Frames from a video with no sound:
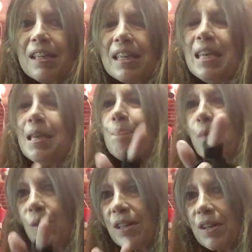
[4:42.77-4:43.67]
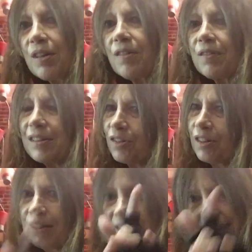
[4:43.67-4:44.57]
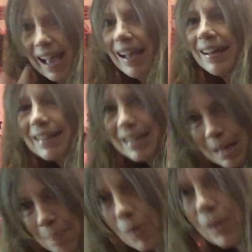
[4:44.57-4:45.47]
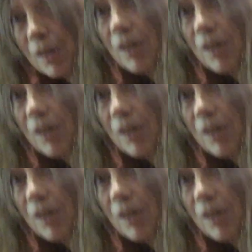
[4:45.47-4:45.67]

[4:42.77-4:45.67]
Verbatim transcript: keyboard courage. Yeah, keyboard